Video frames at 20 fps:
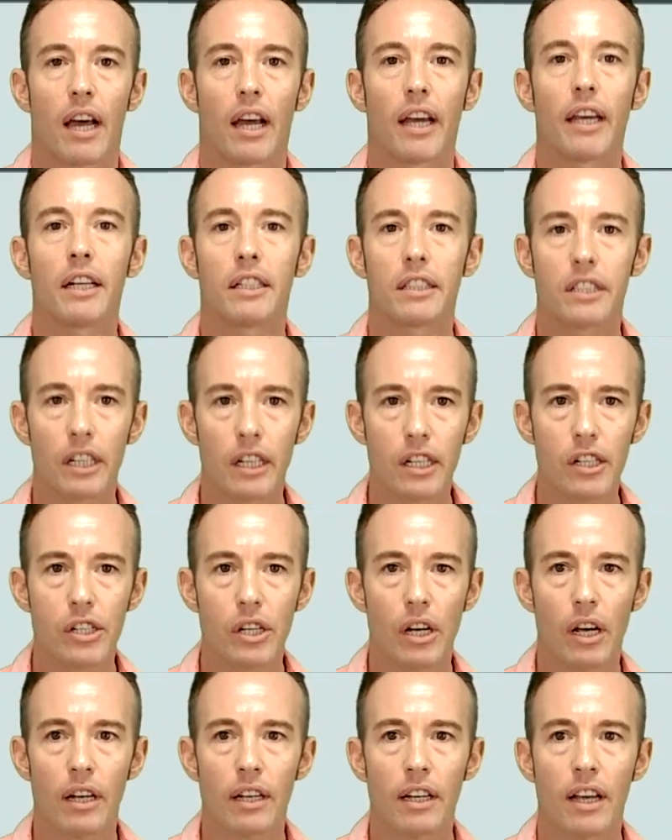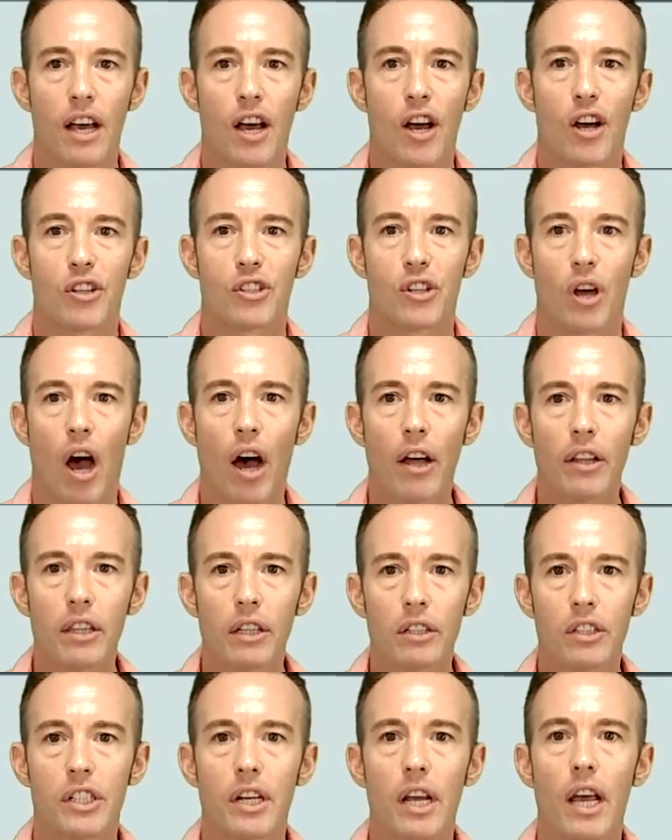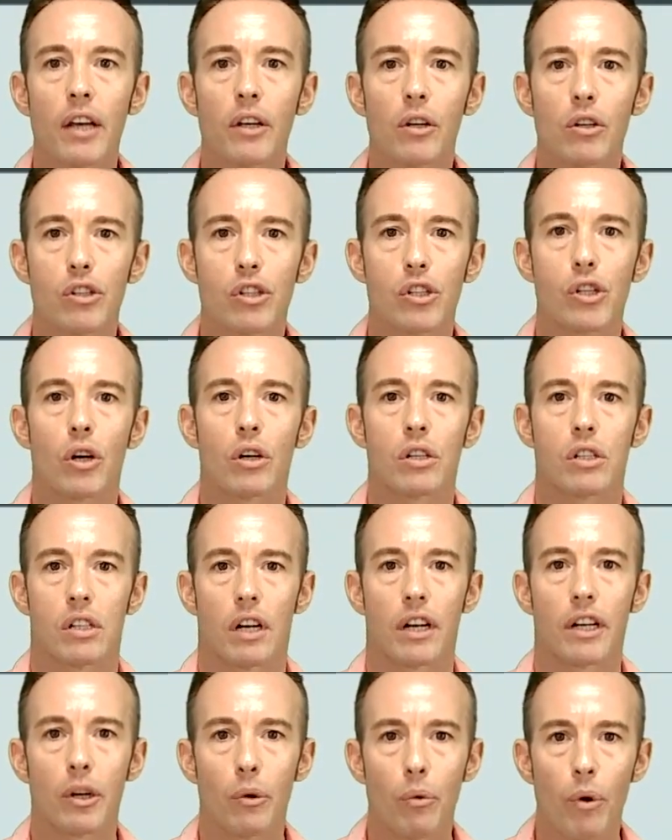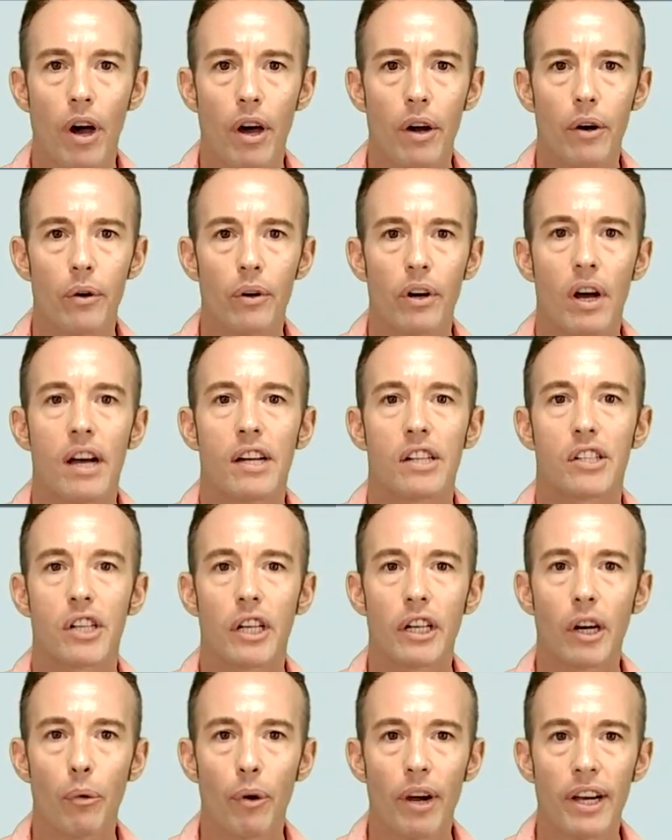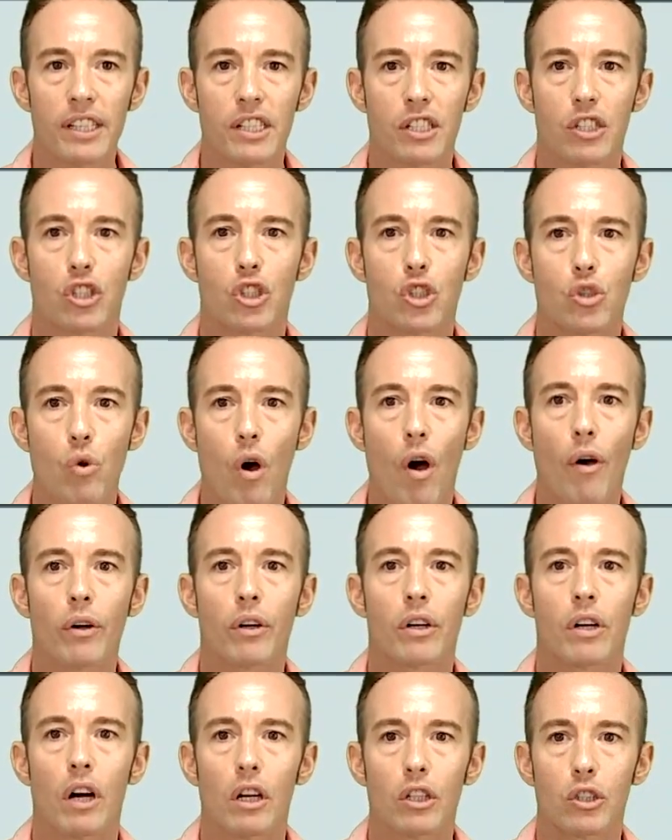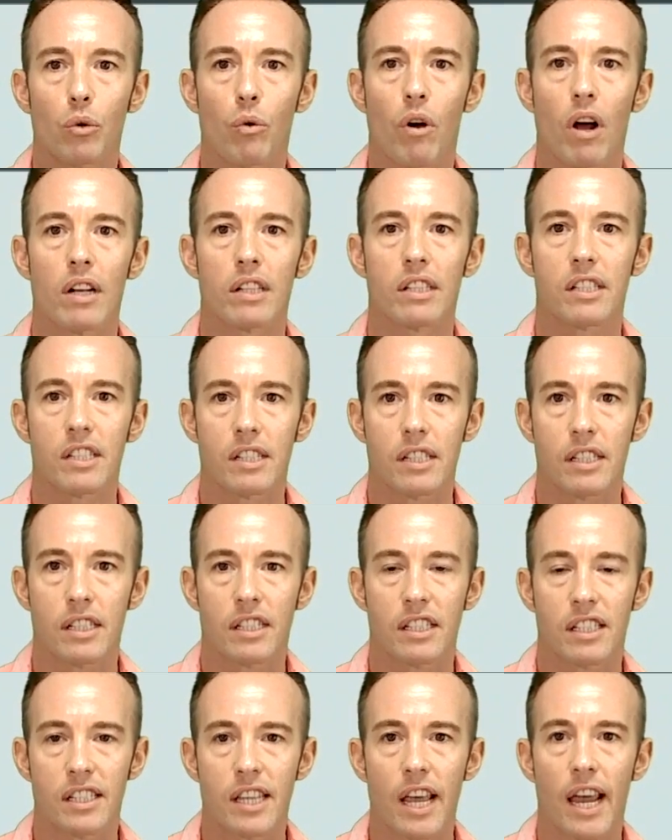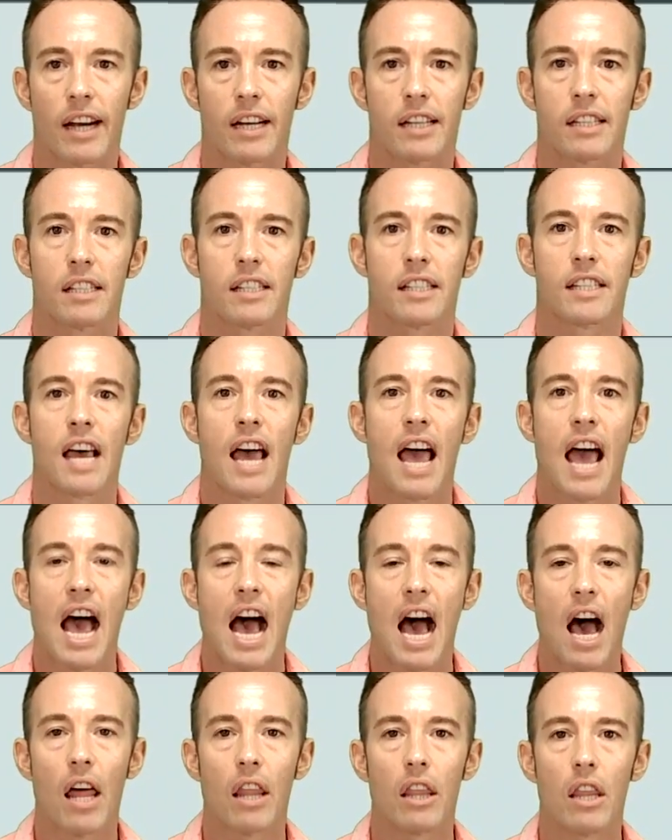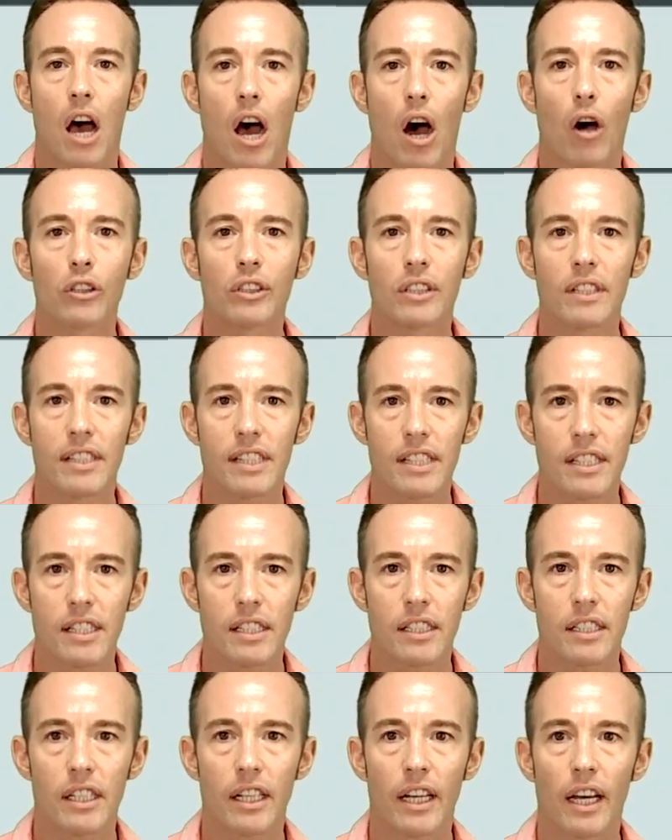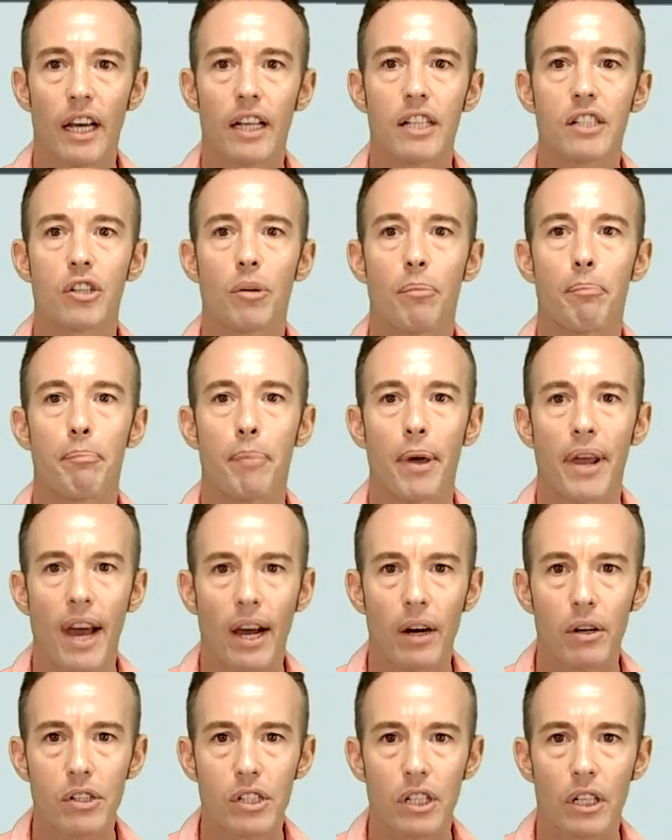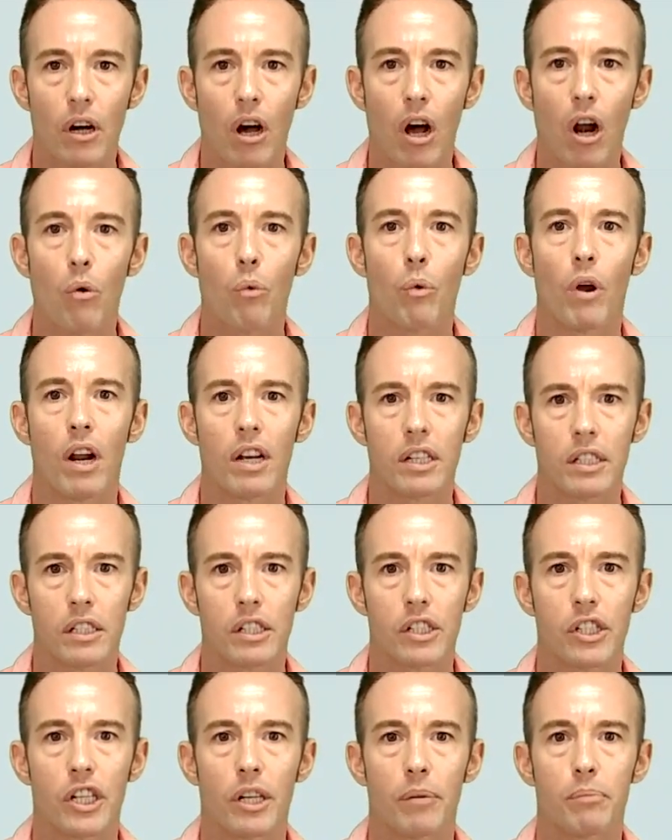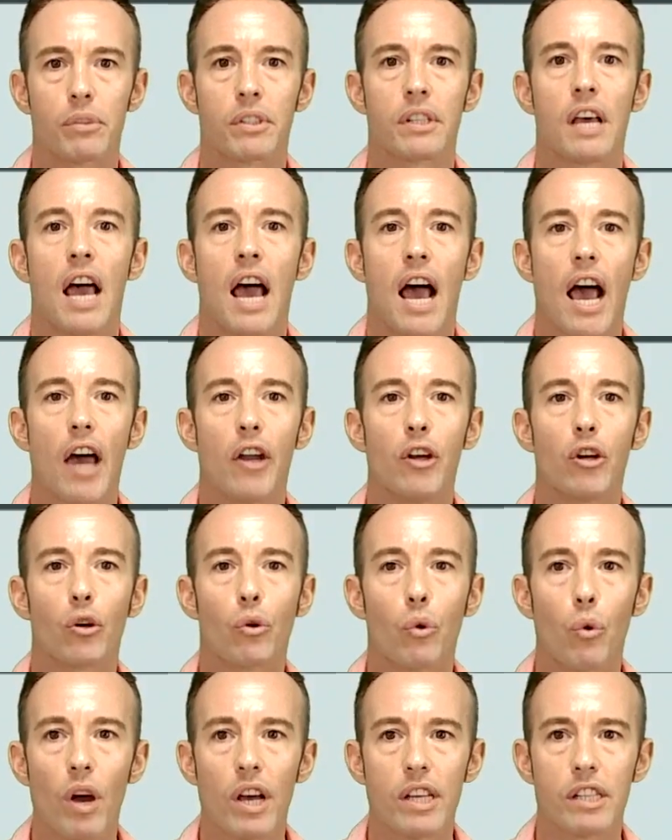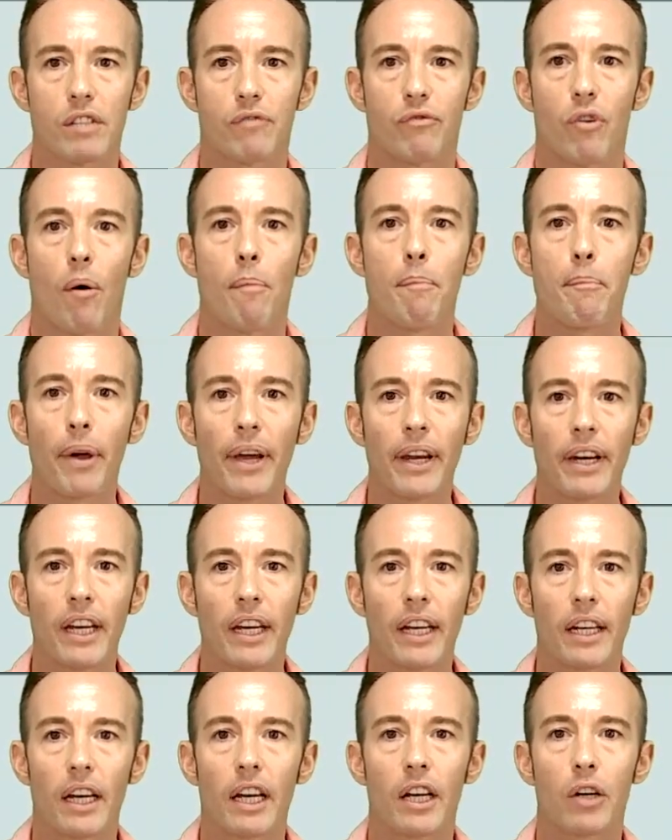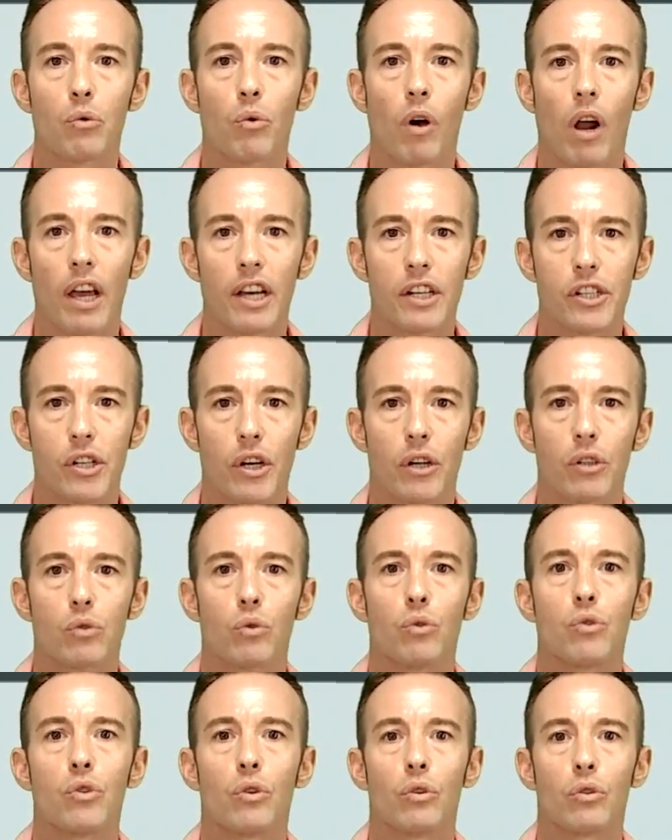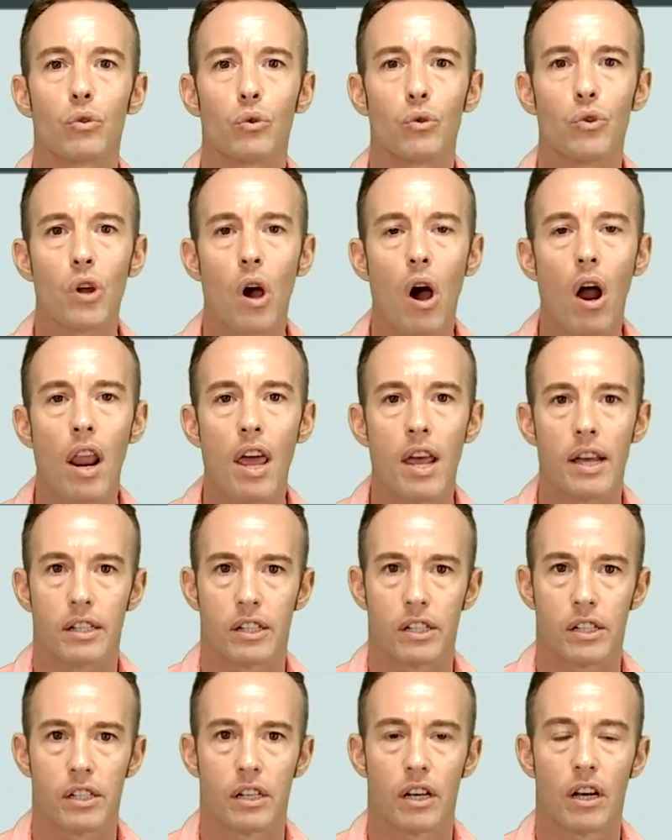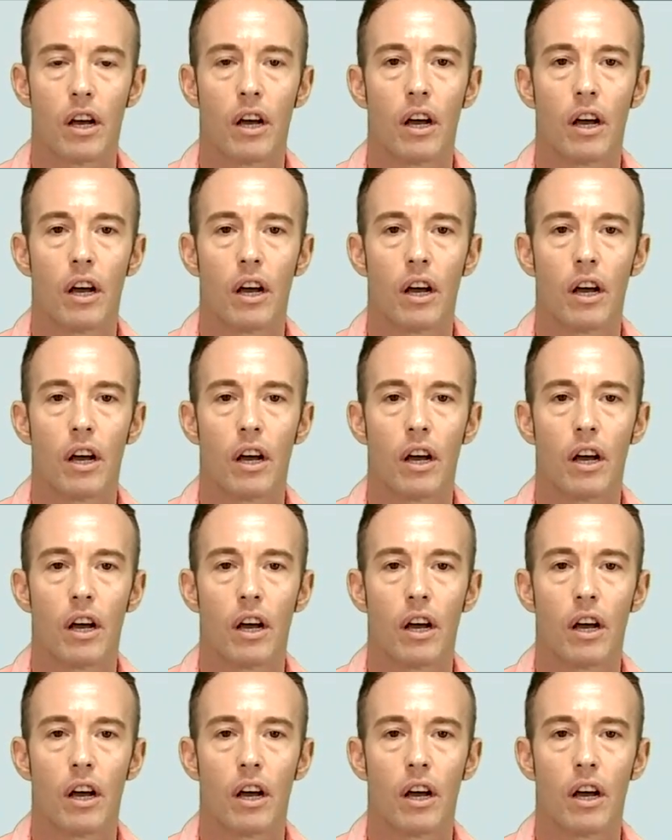In addition, the endogenous youth literature generates strong cultural stakes and authenticity in the pedagogical relationships and a quest for meaning in relation to knowledge.